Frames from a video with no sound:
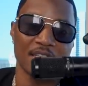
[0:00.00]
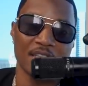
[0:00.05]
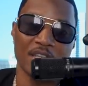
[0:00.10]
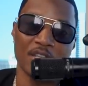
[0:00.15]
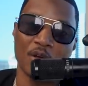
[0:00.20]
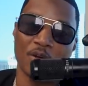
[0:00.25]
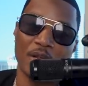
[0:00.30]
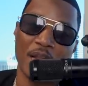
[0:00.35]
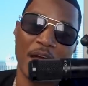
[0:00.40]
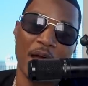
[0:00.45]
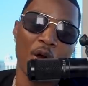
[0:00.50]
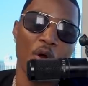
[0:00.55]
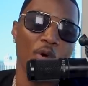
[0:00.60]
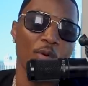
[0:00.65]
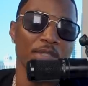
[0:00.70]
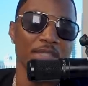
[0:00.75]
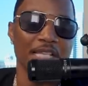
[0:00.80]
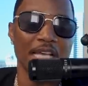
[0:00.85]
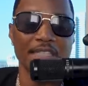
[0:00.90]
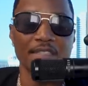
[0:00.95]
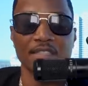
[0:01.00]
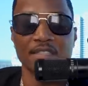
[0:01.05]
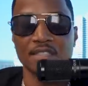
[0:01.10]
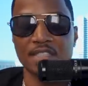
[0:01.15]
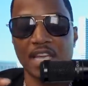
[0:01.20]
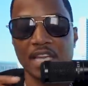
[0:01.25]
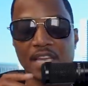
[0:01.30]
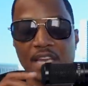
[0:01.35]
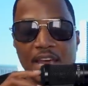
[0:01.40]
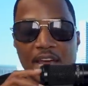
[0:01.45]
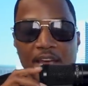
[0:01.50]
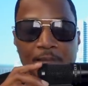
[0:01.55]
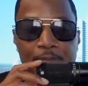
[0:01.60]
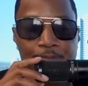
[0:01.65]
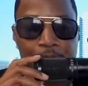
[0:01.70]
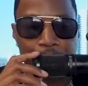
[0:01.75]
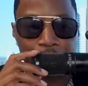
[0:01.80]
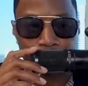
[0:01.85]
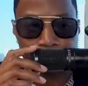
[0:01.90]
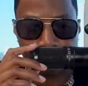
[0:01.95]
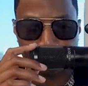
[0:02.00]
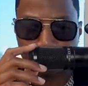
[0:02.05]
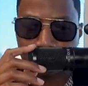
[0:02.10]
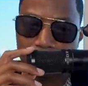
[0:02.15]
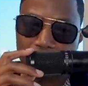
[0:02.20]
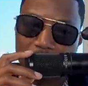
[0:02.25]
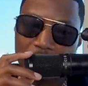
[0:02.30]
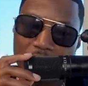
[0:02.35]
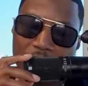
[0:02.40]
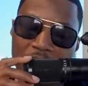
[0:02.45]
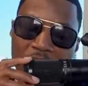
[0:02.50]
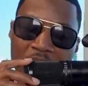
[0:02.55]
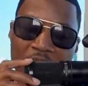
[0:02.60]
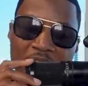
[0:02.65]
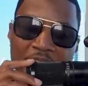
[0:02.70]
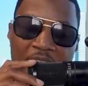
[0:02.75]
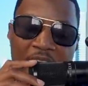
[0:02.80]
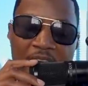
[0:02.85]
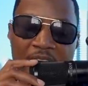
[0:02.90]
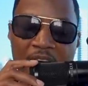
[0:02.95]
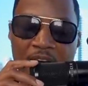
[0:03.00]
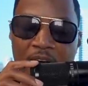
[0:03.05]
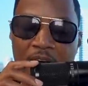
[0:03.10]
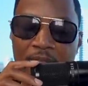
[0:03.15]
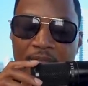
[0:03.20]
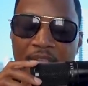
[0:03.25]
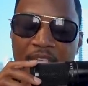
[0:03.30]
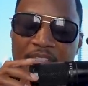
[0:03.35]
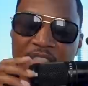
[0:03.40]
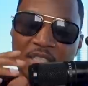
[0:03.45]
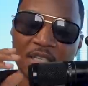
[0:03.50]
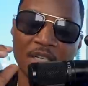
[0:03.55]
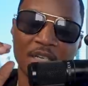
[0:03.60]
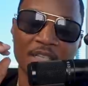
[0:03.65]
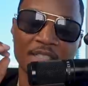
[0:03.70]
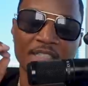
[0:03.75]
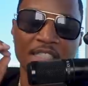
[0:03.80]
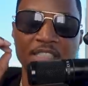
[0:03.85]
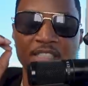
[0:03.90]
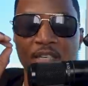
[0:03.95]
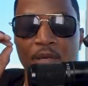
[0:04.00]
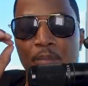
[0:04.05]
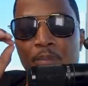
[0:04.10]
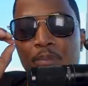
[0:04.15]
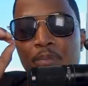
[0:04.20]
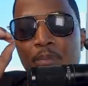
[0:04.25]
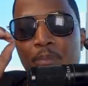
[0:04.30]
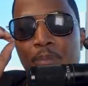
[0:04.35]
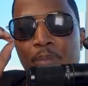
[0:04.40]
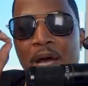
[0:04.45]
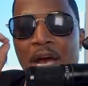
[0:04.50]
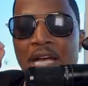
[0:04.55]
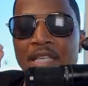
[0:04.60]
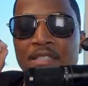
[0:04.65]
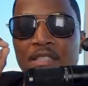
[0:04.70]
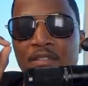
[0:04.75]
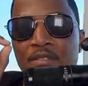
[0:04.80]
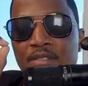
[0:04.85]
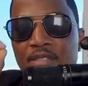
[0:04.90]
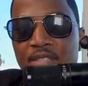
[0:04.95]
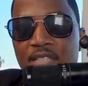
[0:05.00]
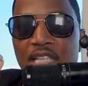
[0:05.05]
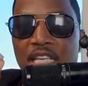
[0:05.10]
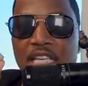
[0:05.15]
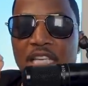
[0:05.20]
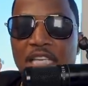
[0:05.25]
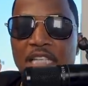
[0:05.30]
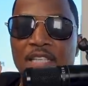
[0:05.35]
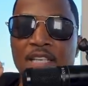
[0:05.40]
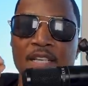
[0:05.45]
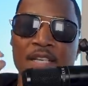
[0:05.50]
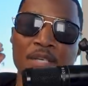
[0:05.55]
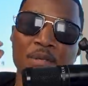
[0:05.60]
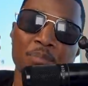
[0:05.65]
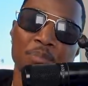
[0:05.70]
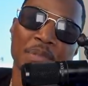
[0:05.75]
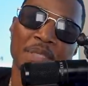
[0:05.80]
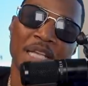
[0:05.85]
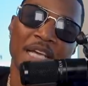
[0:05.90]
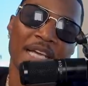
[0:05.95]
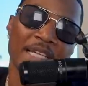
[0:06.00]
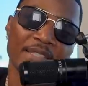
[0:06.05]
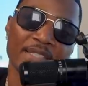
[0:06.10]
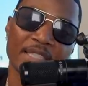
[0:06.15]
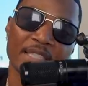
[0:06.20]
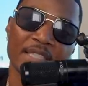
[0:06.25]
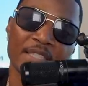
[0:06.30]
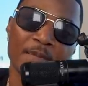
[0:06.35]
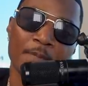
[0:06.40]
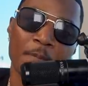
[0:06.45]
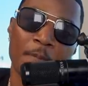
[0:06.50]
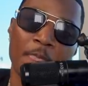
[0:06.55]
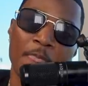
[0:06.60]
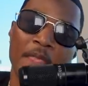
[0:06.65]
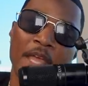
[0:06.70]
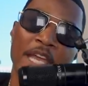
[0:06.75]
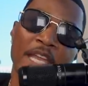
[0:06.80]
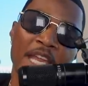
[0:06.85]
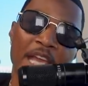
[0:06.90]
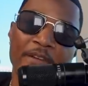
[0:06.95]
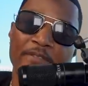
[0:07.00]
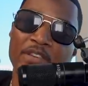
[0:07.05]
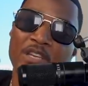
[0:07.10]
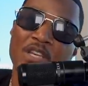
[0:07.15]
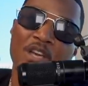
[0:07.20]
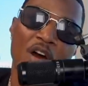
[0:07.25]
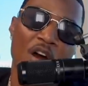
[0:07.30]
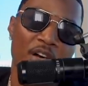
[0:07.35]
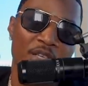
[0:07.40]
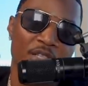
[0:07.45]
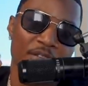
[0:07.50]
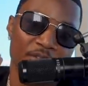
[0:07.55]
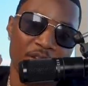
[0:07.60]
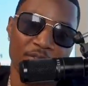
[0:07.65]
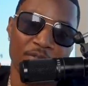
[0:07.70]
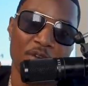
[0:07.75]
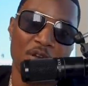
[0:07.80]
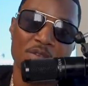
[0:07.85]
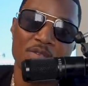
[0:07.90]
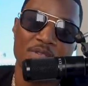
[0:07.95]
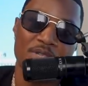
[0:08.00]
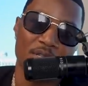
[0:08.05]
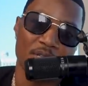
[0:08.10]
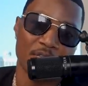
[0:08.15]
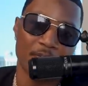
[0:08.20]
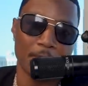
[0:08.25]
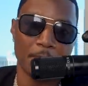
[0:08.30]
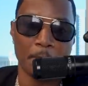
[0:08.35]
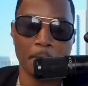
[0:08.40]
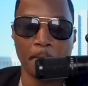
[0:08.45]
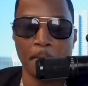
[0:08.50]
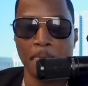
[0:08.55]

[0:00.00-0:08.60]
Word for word: You know, and I always like to say that you know, there's a, a there's a positive seed planted in every garden of adversity.